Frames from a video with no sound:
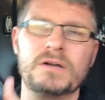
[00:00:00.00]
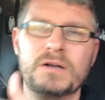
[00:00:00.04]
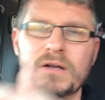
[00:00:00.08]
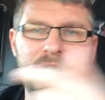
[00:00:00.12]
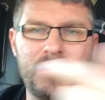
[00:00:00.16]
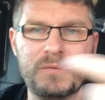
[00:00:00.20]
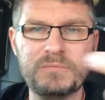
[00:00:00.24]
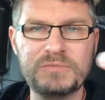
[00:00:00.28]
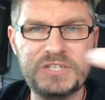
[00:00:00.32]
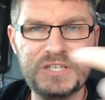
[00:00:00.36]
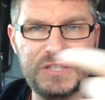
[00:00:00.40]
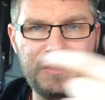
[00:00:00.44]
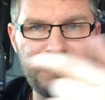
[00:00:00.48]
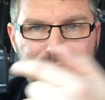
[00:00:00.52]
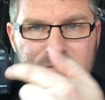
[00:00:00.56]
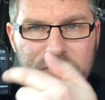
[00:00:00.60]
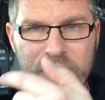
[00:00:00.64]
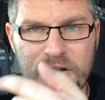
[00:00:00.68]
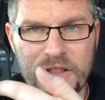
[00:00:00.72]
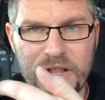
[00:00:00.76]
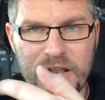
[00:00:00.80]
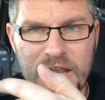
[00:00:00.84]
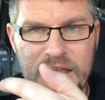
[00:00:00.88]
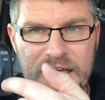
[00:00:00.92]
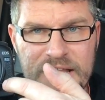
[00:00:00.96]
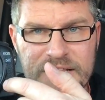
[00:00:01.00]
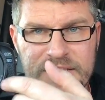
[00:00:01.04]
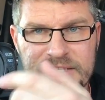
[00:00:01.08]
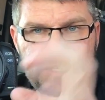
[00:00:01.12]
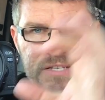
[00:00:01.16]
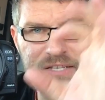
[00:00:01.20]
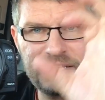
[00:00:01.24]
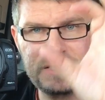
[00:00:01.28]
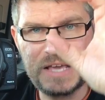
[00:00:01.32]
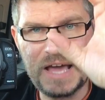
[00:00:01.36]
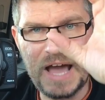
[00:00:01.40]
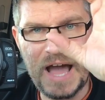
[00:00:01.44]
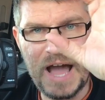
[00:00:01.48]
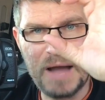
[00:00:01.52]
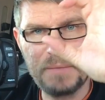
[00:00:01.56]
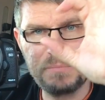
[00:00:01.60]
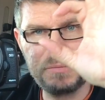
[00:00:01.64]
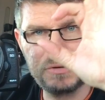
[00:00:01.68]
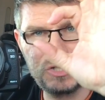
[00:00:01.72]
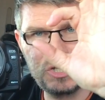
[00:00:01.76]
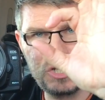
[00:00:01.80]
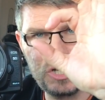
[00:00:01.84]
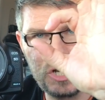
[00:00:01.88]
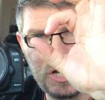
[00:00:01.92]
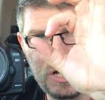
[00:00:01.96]
comes in the front of the lens, your
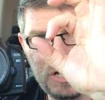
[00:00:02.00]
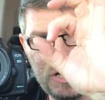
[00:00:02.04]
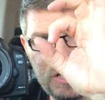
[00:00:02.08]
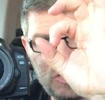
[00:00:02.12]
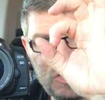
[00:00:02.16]
aperture